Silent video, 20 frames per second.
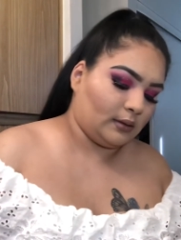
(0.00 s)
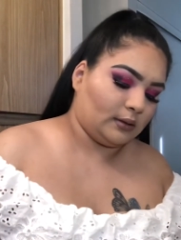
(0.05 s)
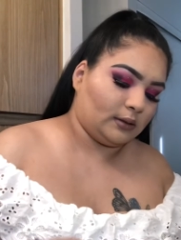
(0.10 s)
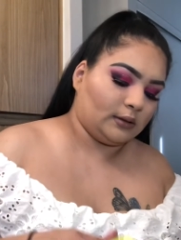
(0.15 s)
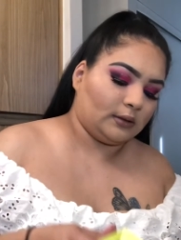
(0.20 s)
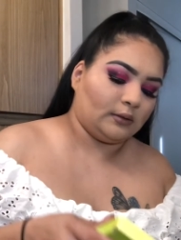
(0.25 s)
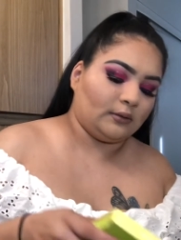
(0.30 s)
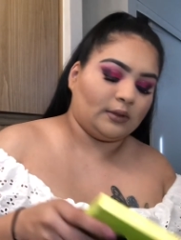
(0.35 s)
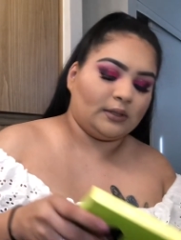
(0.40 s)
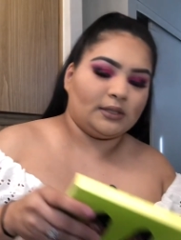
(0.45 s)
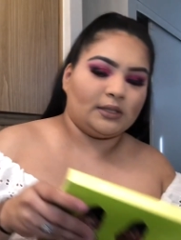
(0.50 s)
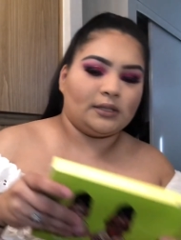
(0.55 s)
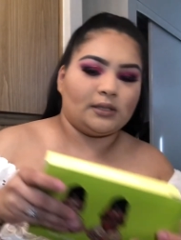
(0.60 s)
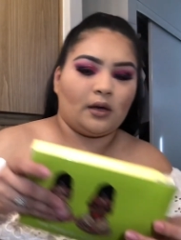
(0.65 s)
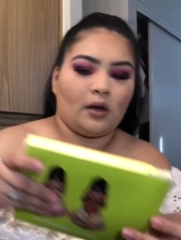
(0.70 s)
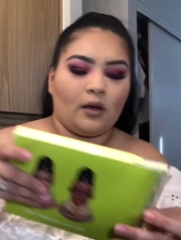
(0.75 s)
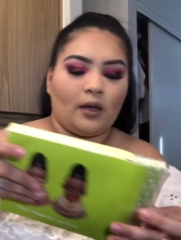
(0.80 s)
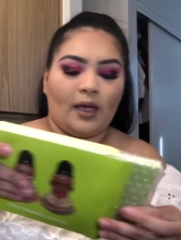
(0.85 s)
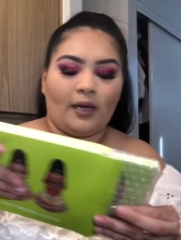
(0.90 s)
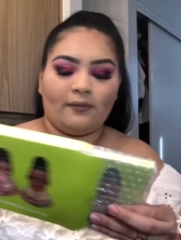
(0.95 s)
So this is
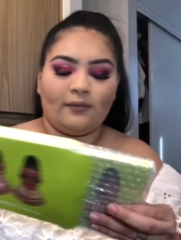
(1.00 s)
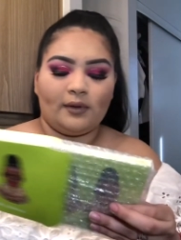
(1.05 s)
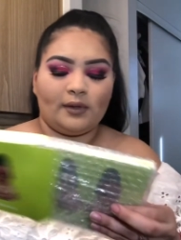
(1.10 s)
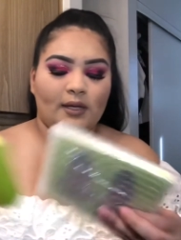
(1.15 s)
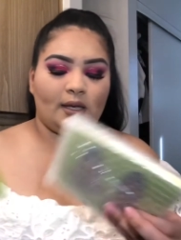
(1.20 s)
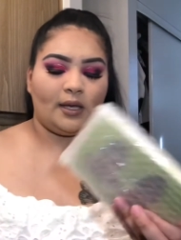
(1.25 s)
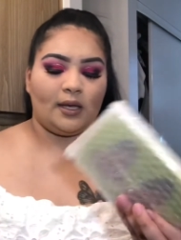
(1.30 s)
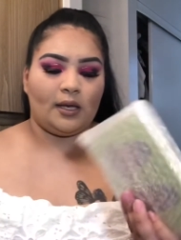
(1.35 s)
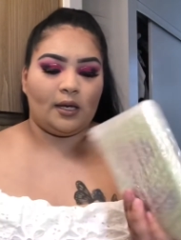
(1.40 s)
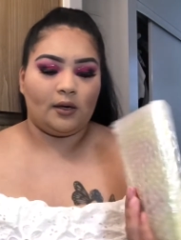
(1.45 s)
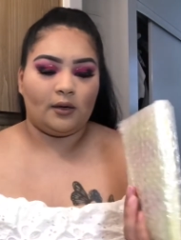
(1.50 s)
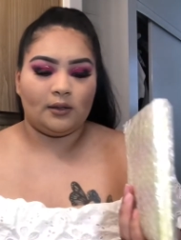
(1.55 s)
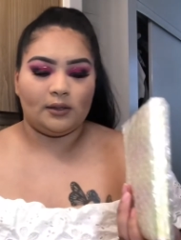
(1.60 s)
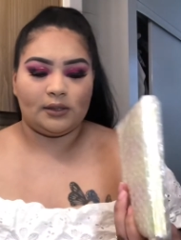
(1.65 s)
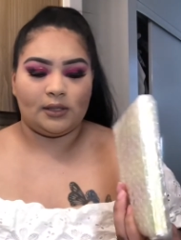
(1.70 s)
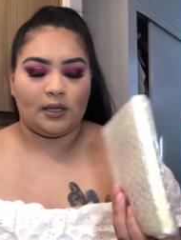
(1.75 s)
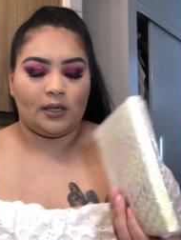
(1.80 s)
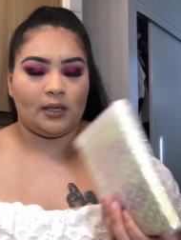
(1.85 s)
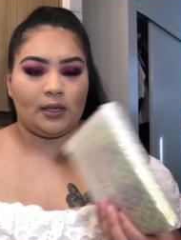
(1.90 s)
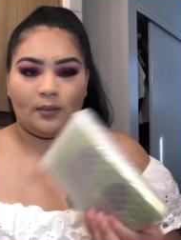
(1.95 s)
everything here is
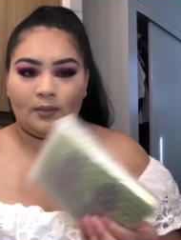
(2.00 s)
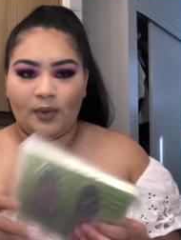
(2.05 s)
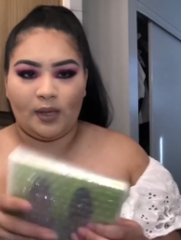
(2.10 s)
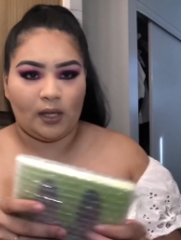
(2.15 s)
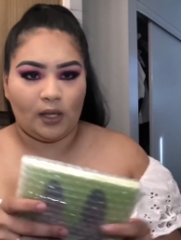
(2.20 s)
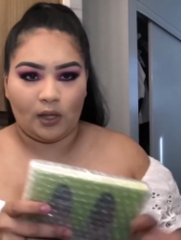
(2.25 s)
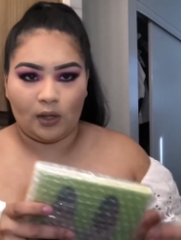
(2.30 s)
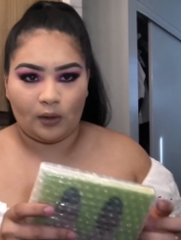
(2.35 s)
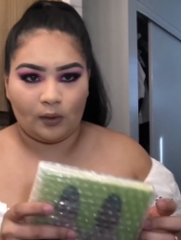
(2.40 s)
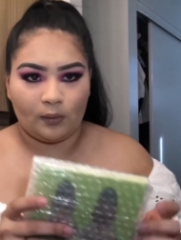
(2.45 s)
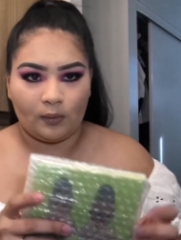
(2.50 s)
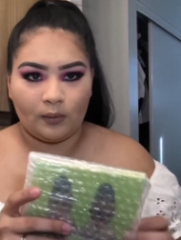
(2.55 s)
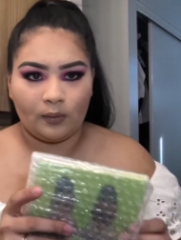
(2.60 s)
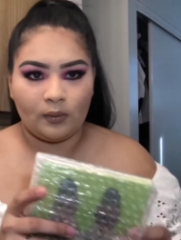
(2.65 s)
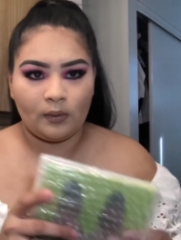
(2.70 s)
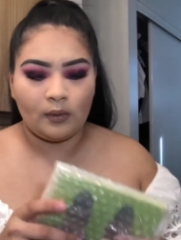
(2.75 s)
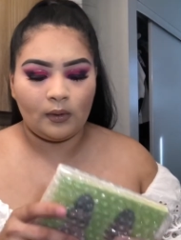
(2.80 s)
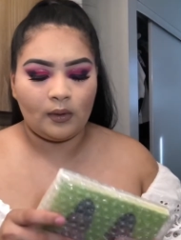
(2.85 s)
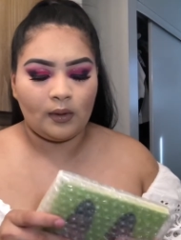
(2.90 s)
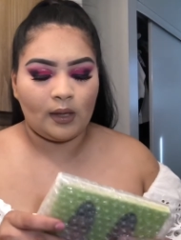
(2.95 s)
going to be new.
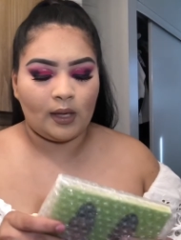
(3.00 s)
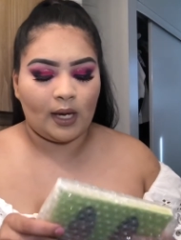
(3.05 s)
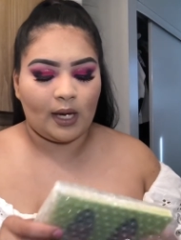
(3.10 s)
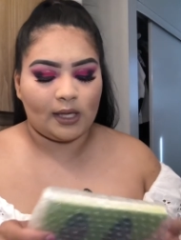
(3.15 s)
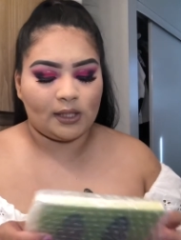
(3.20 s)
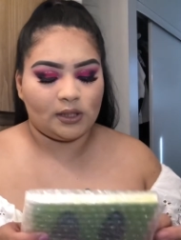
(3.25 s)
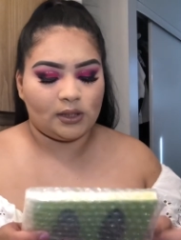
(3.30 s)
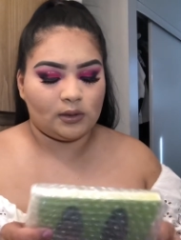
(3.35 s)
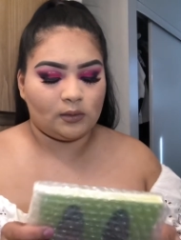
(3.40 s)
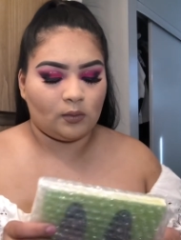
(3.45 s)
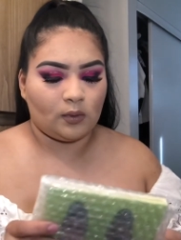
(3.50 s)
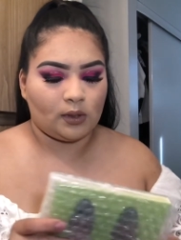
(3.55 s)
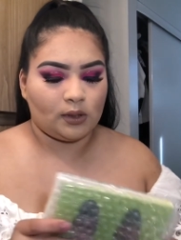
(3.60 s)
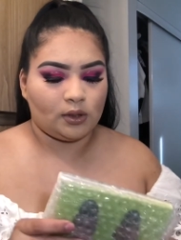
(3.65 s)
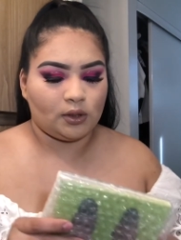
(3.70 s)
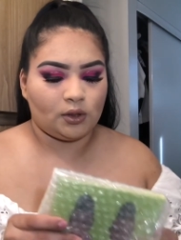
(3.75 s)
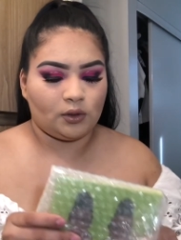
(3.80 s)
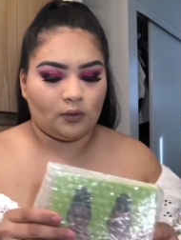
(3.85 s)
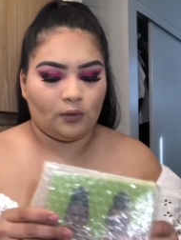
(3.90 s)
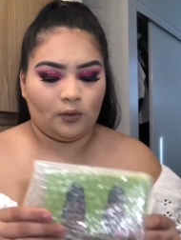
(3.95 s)
I just want to
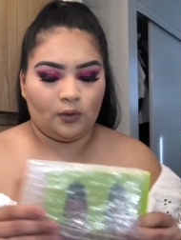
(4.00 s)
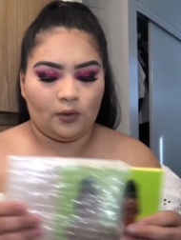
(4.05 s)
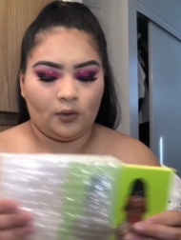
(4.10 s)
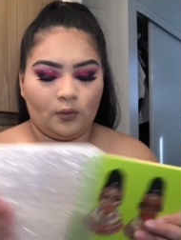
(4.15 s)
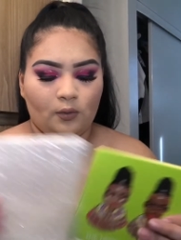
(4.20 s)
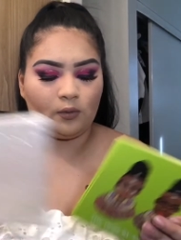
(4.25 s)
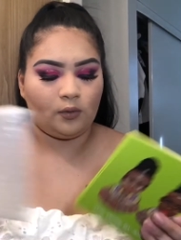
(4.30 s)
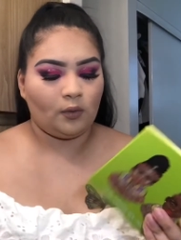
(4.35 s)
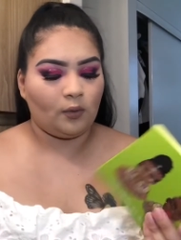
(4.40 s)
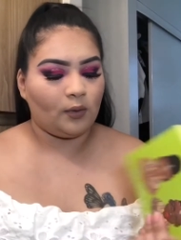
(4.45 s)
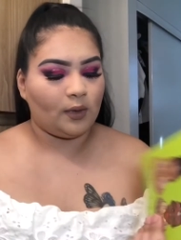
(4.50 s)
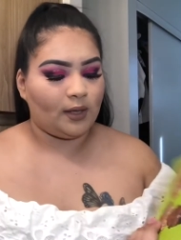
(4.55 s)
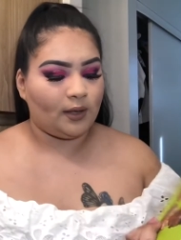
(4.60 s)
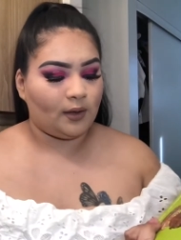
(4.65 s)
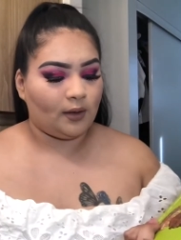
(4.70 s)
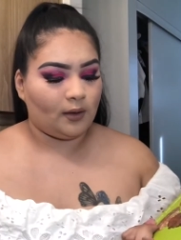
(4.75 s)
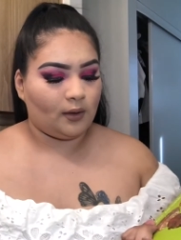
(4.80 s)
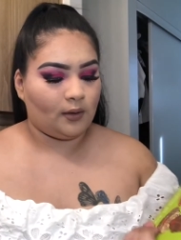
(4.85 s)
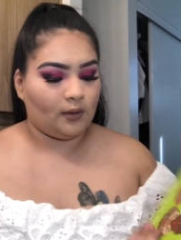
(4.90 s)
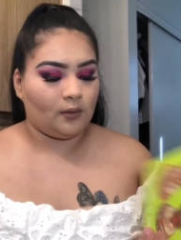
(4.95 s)
show you the
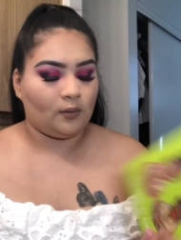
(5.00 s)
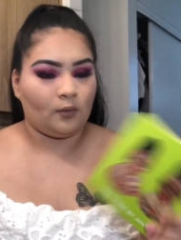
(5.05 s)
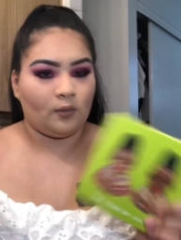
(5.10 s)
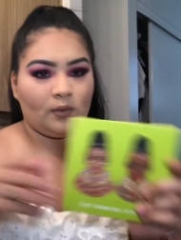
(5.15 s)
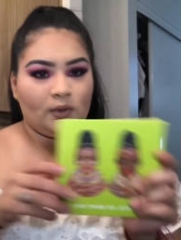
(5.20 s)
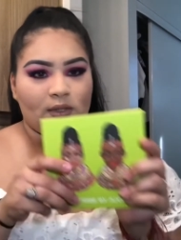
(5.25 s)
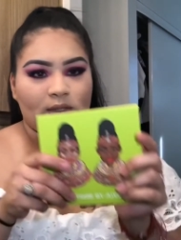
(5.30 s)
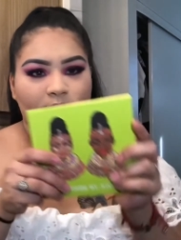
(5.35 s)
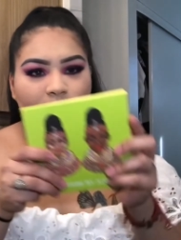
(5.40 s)
winner, what it's